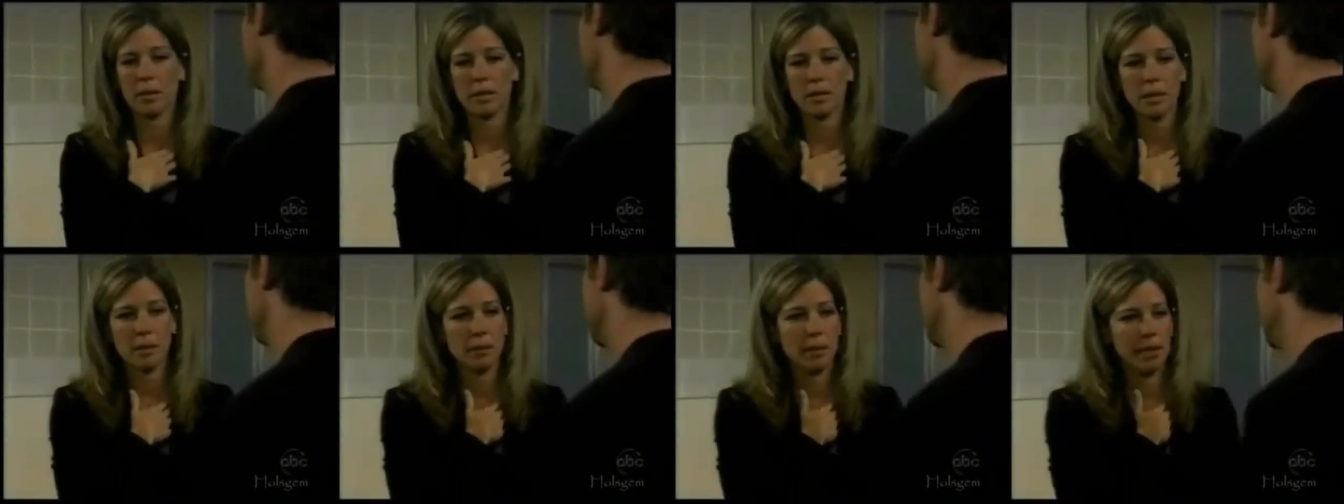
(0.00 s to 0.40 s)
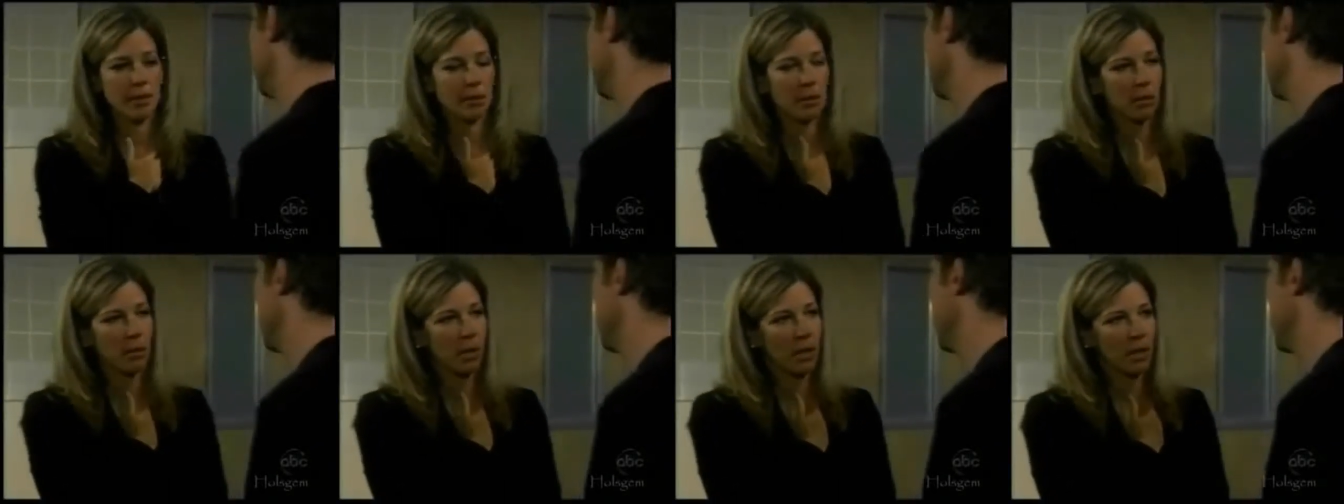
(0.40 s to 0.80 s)
Michael wakes
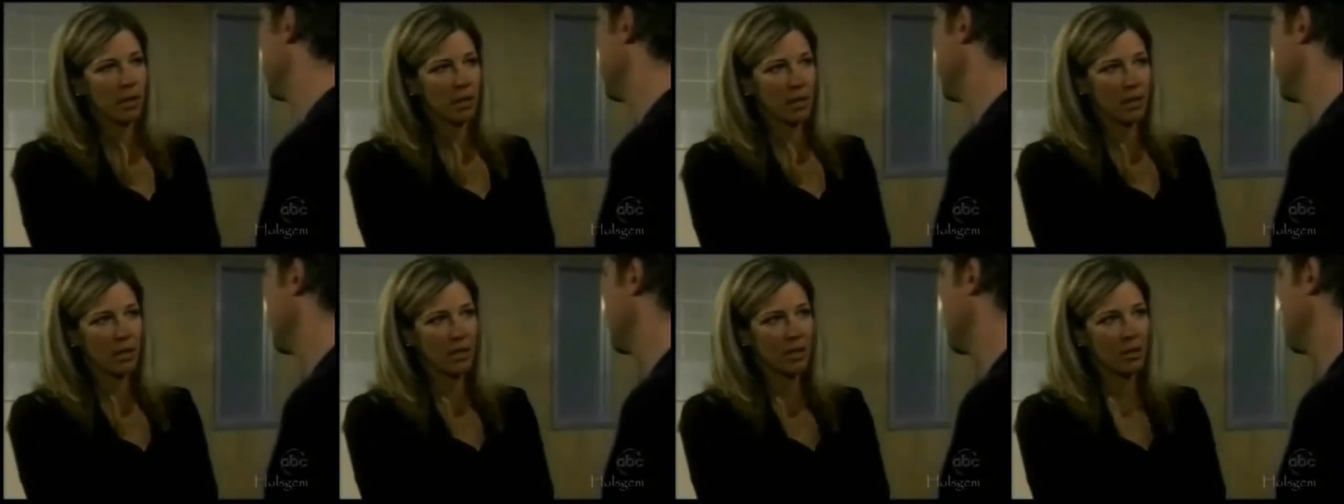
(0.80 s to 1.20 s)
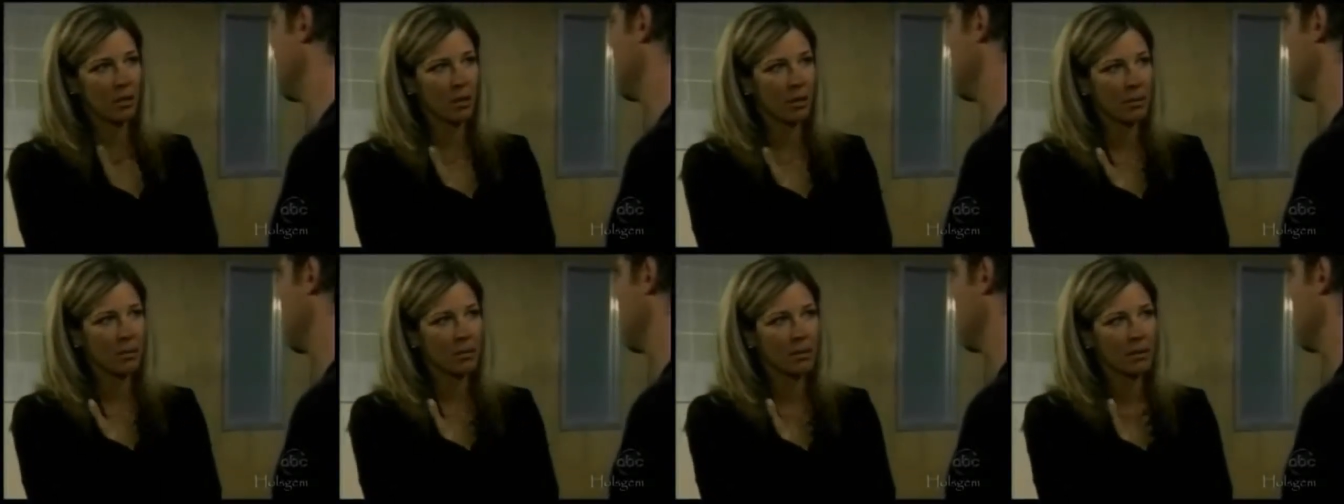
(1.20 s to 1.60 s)
up, I have to
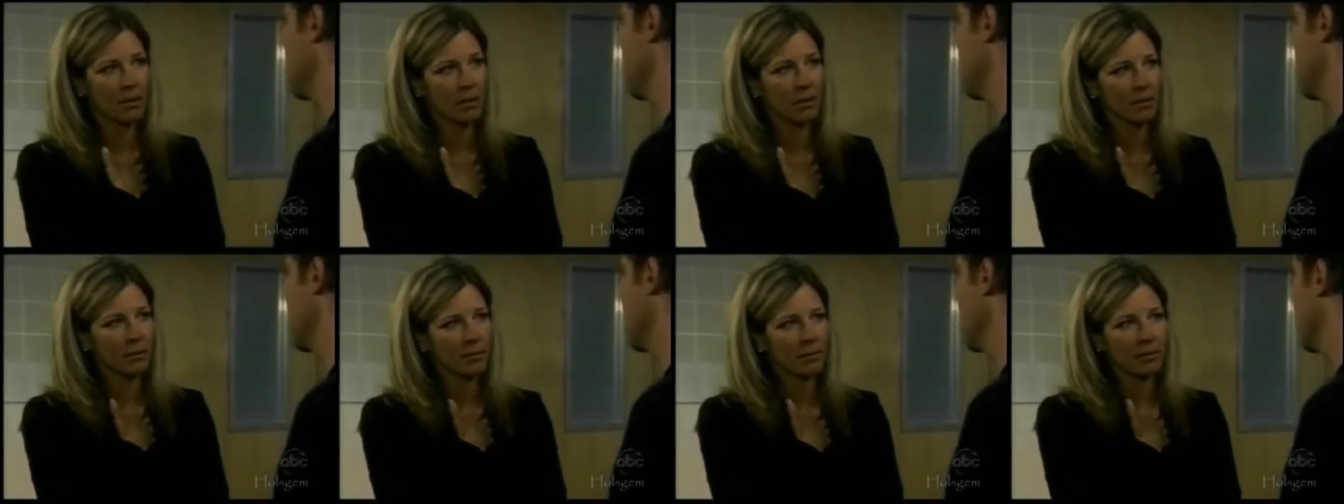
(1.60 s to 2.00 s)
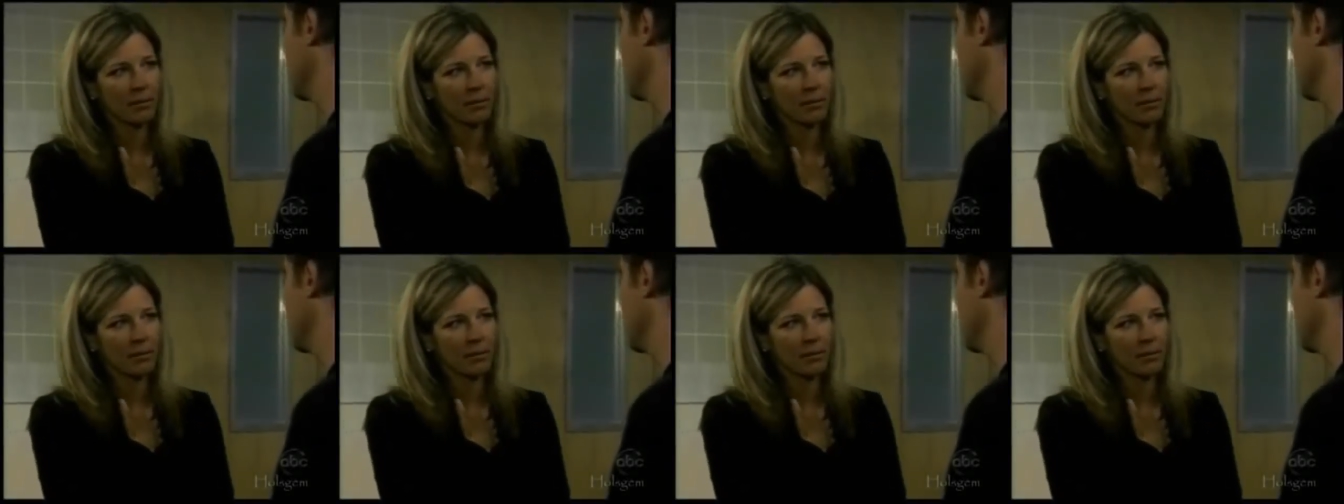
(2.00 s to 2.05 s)
apologize to him.